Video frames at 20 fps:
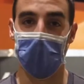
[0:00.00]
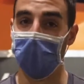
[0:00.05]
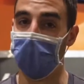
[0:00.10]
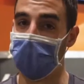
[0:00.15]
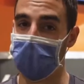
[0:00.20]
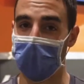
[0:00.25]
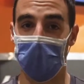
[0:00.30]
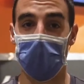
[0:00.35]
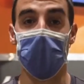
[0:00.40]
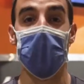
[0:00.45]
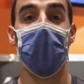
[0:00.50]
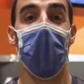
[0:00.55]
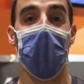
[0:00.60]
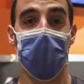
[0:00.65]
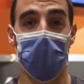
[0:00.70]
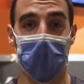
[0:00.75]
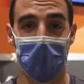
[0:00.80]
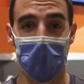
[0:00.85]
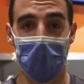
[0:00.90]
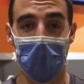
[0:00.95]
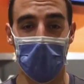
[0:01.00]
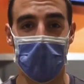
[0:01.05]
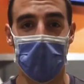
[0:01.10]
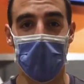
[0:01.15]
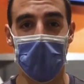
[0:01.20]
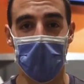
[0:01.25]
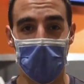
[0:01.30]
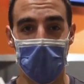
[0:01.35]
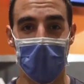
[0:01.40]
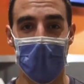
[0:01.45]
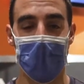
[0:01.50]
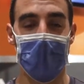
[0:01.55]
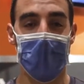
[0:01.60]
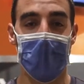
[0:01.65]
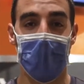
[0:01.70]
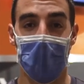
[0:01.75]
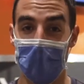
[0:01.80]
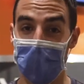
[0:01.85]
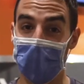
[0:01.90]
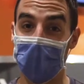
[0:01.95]
it was a phenomenal workout.
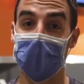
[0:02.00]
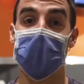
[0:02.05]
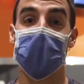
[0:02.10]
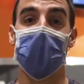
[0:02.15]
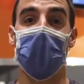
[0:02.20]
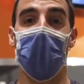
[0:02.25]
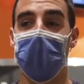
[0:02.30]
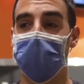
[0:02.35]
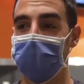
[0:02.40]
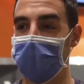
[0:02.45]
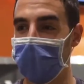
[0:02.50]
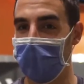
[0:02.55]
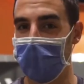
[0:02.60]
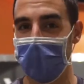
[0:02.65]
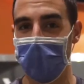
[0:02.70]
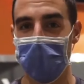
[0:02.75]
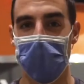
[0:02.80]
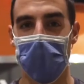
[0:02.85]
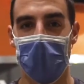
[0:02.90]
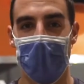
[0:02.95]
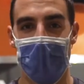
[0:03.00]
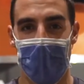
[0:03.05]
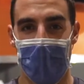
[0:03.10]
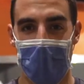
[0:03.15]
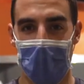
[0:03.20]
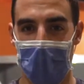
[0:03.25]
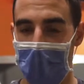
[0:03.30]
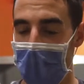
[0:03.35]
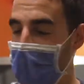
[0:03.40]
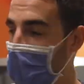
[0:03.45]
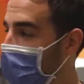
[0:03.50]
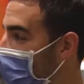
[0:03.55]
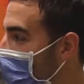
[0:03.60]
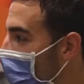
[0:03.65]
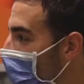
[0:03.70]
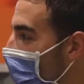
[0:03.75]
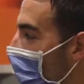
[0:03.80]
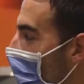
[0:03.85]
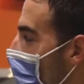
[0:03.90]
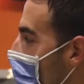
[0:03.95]
I'm exhausted. Uh, and then, you know,